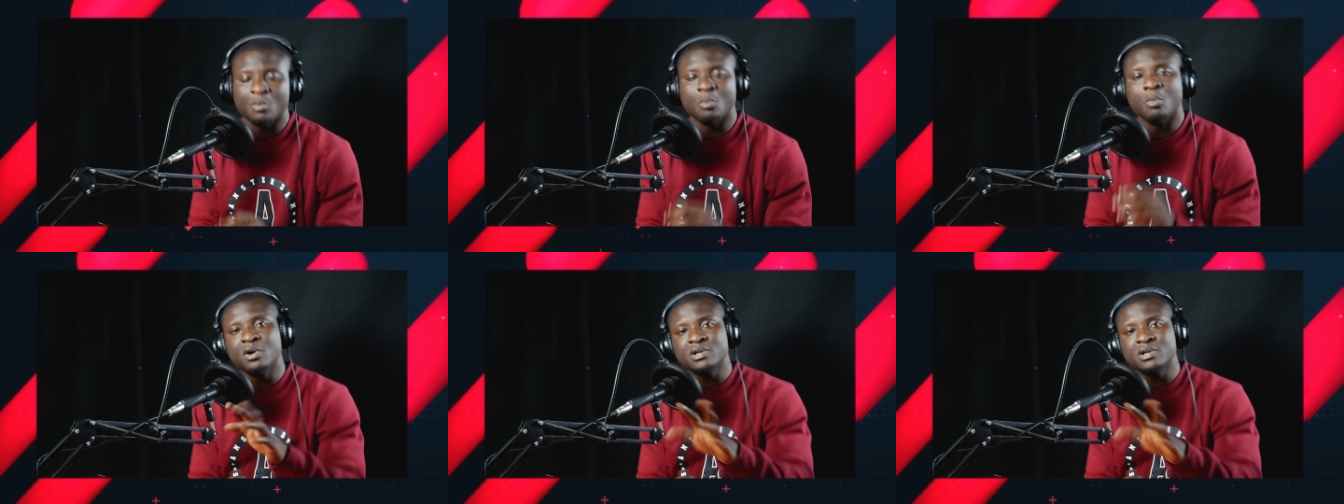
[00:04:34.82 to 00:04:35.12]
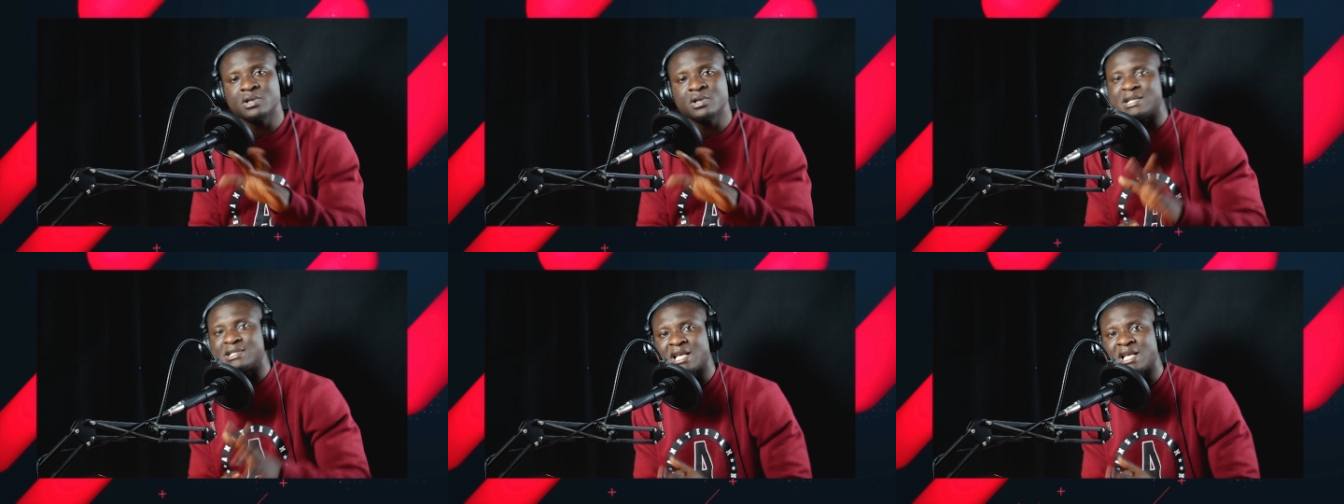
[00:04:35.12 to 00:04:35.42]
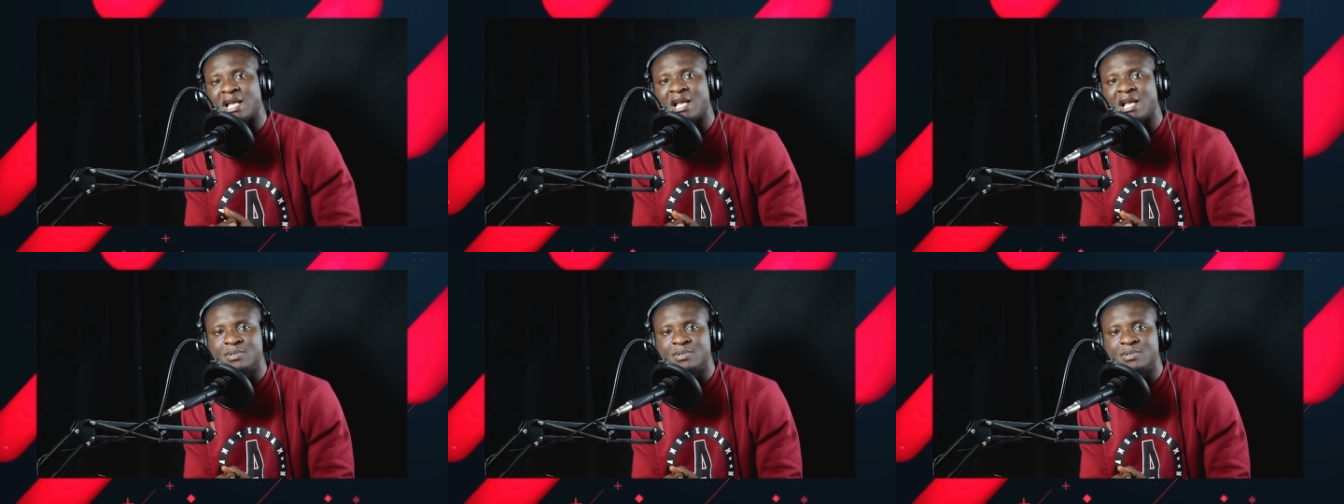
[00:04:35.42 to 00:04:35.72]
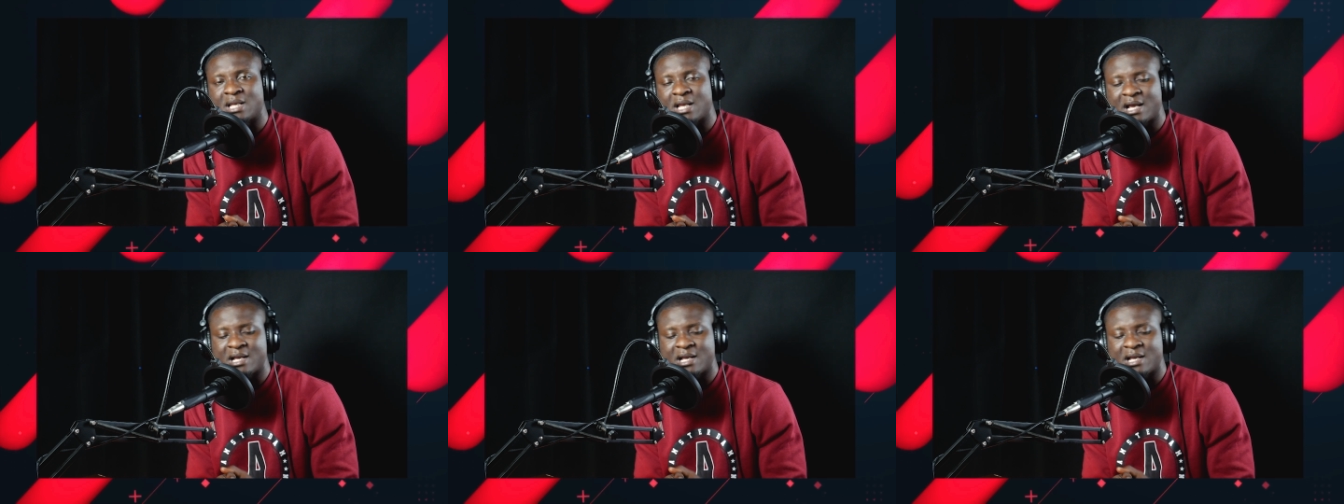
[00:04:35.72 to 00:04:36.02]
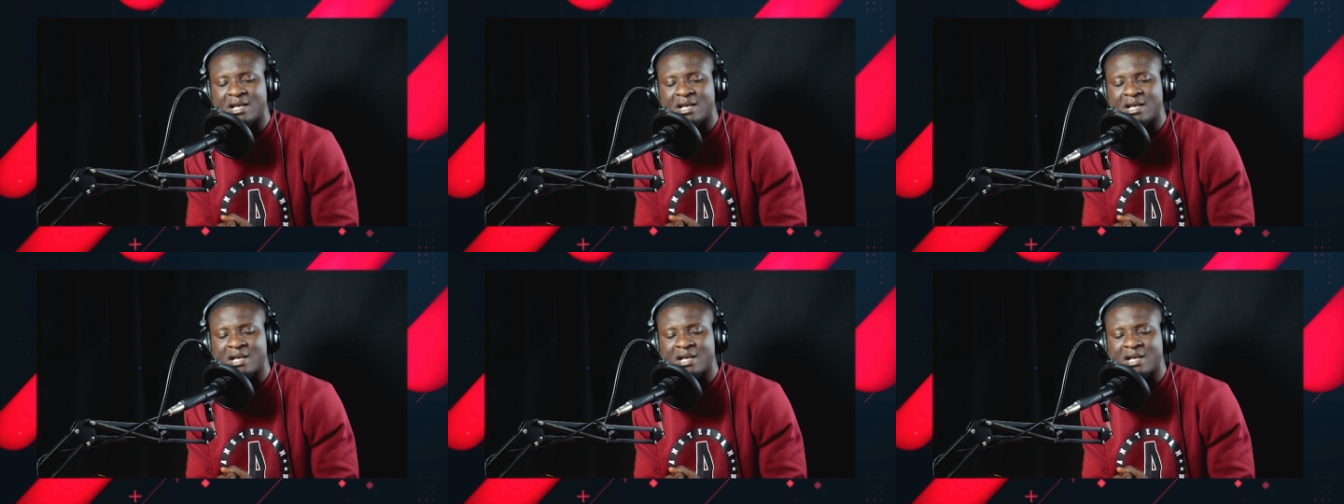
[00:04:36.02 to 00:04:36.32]
Most of the times, na
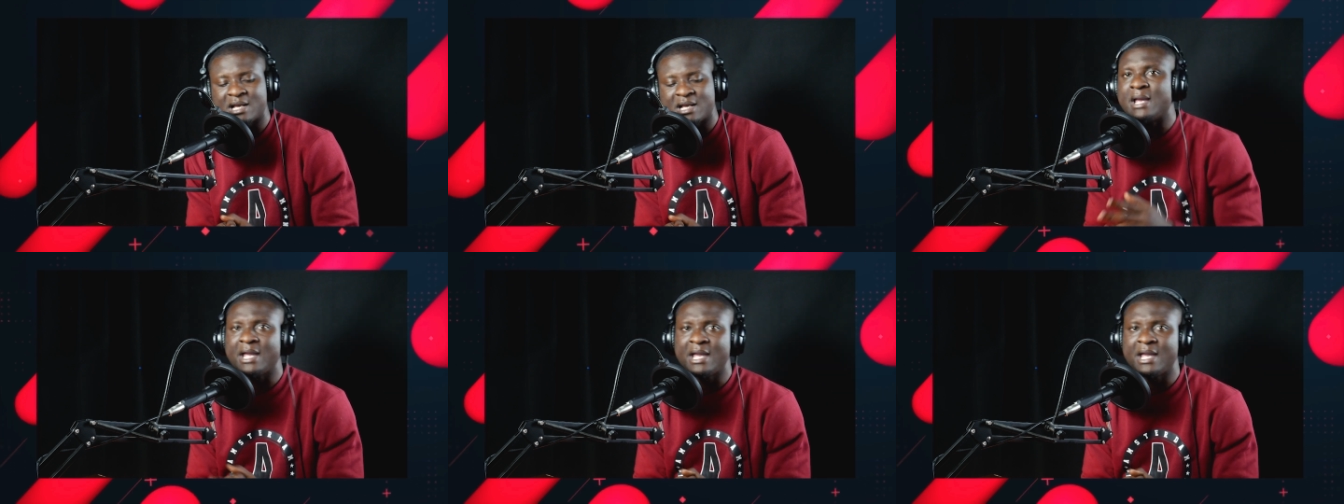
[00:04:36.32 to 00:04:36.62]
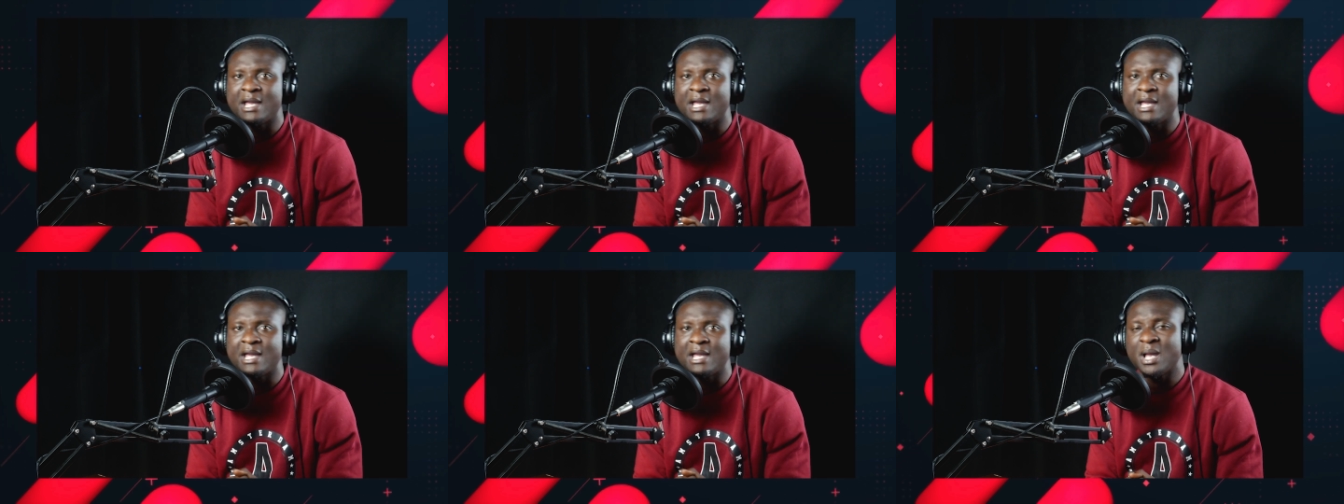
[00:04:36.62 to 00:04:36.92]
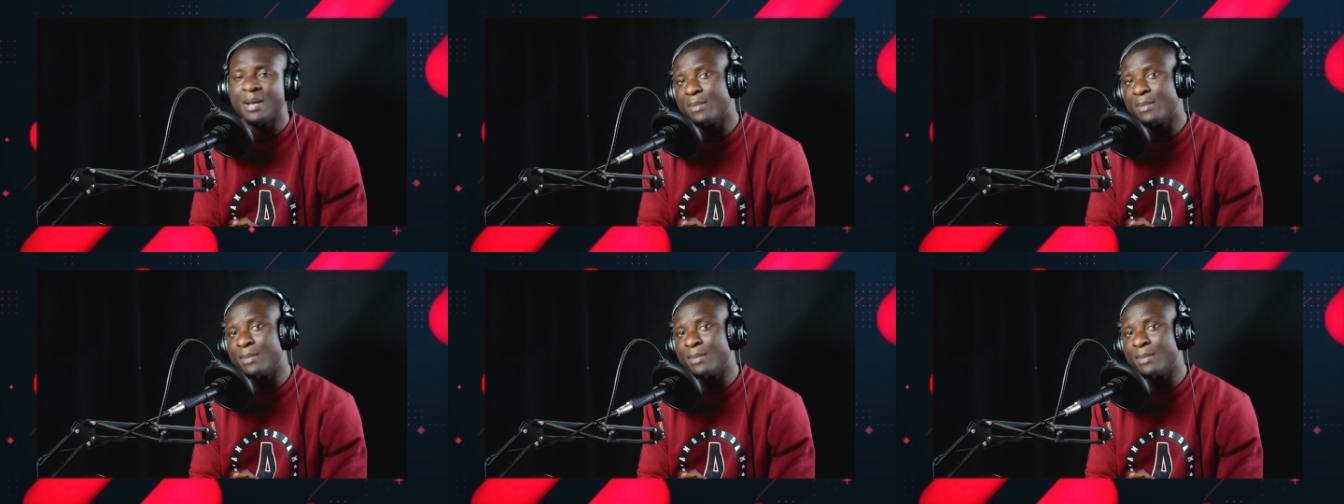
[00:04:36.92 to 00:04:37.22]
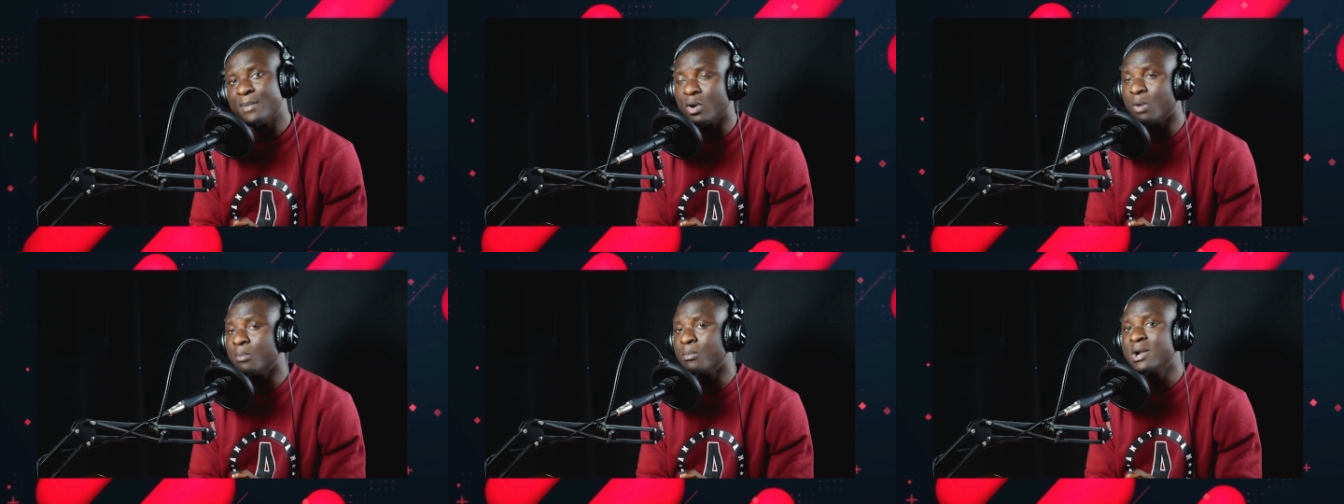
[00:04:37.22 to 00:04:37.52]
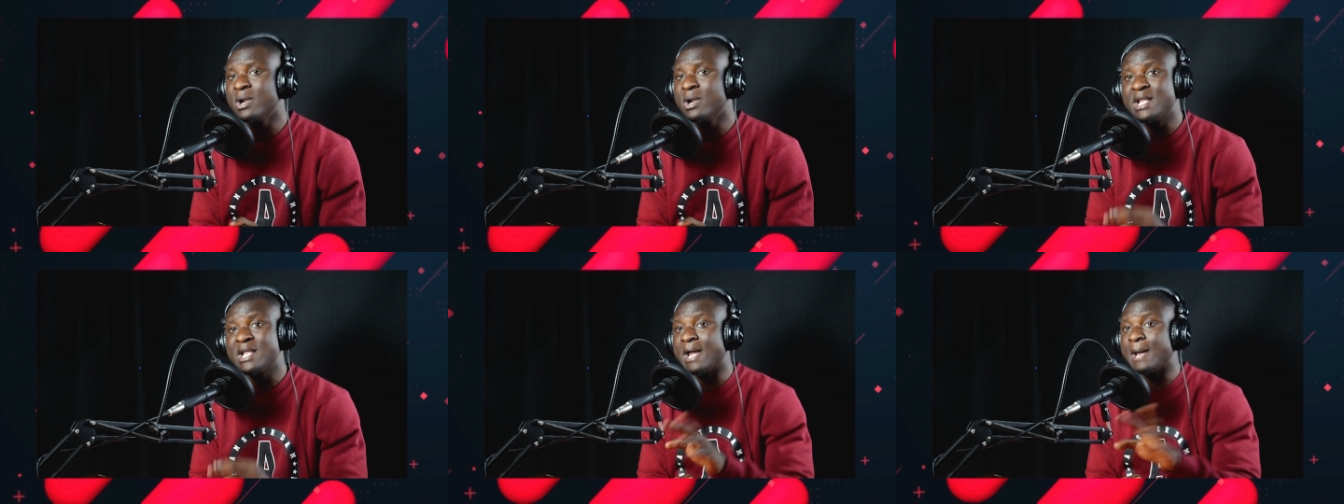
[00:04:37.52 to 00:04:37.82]
sa eh mema we
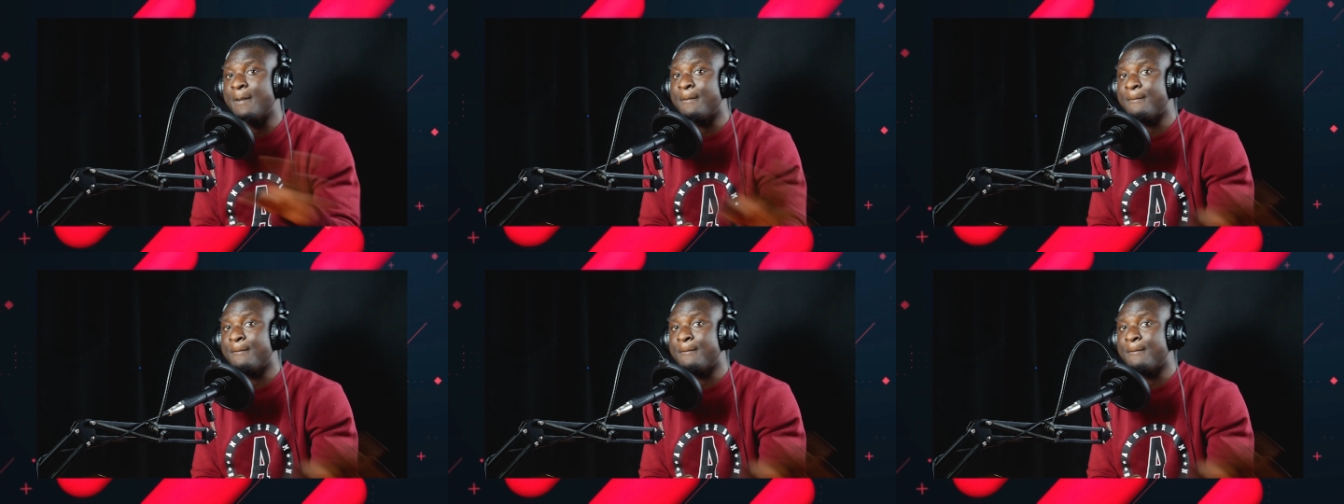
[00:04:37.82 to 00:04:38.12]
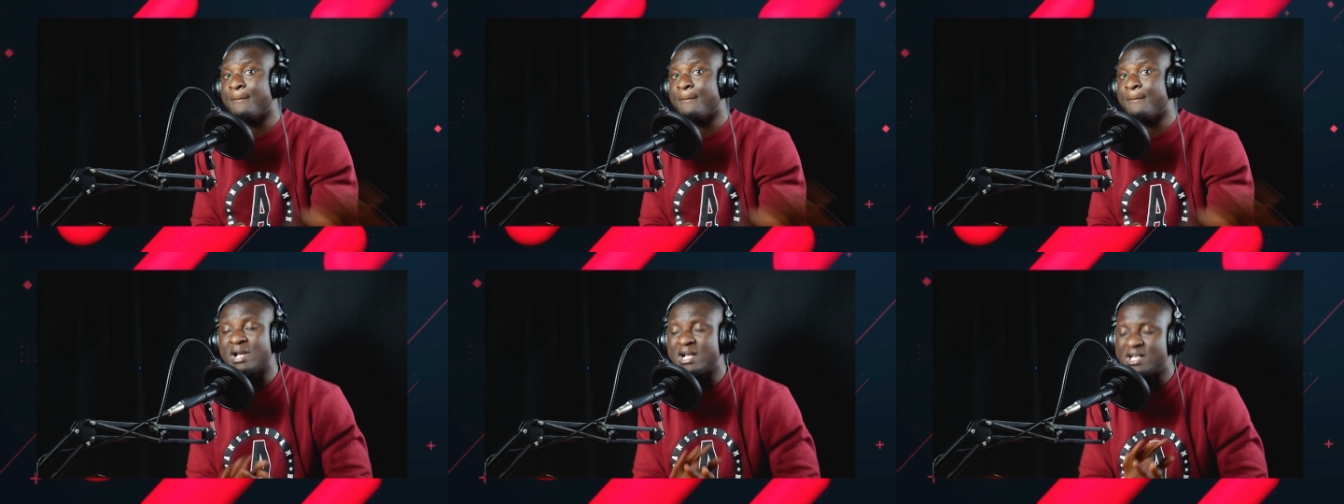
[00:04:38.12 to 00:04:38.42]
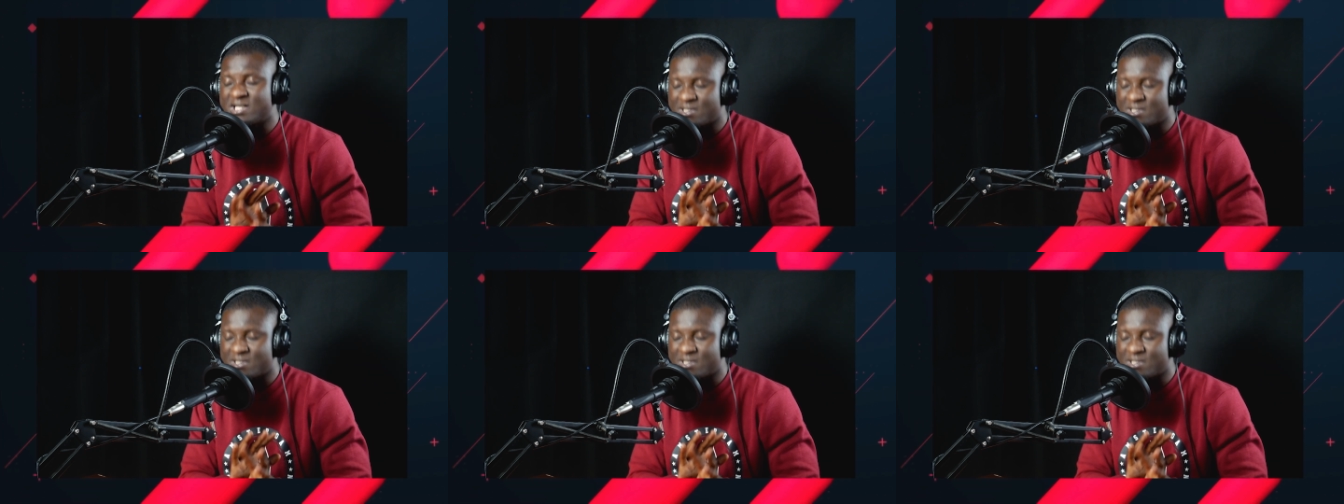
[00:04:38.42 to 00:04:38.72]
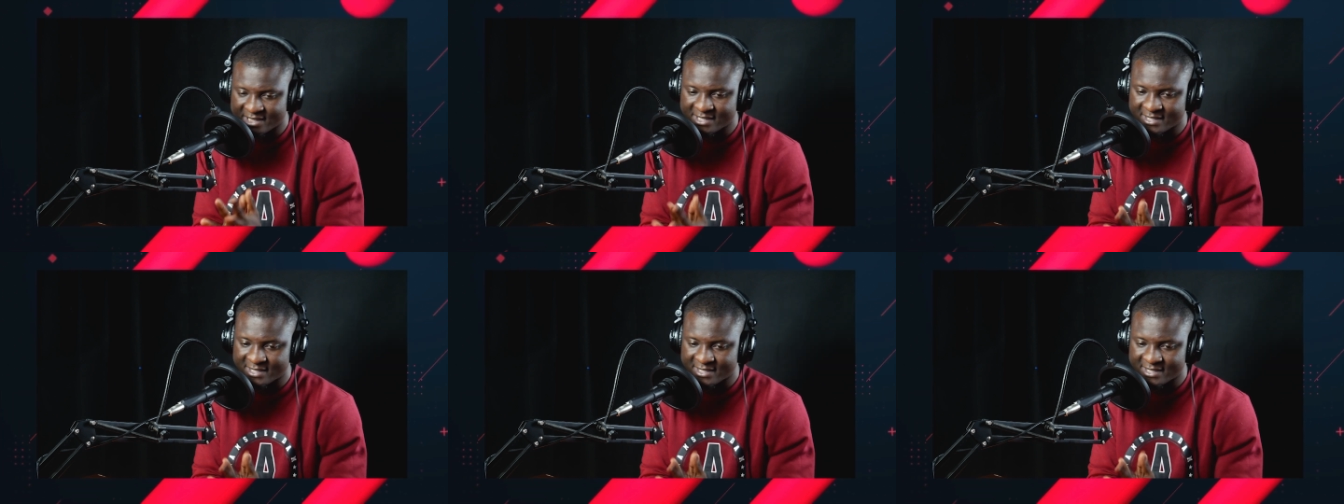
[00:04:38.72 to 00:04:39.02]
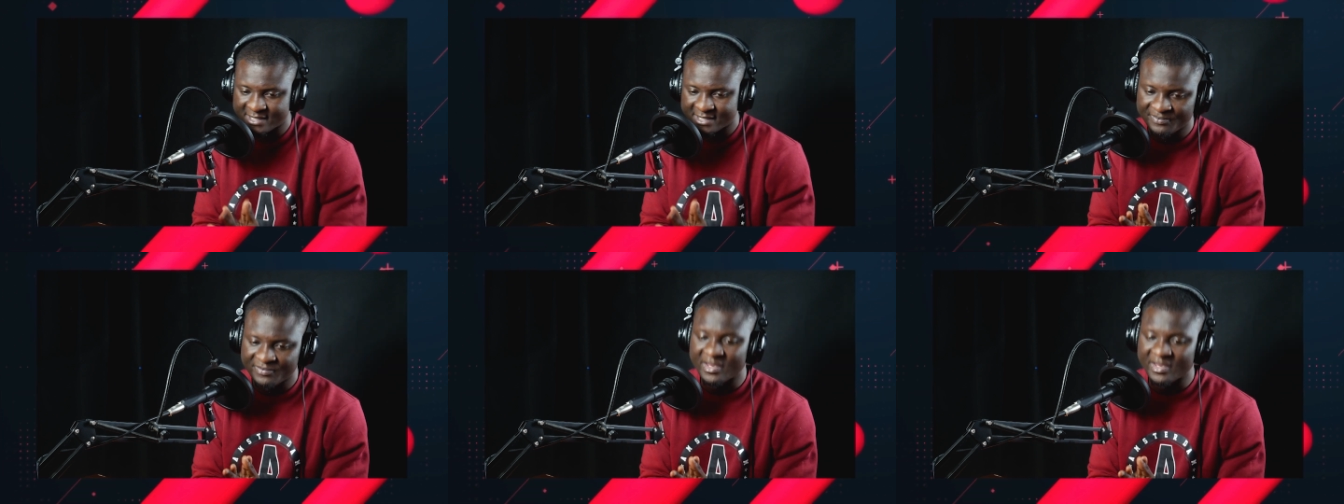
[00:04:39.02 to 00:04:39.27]
omo nye emma no specs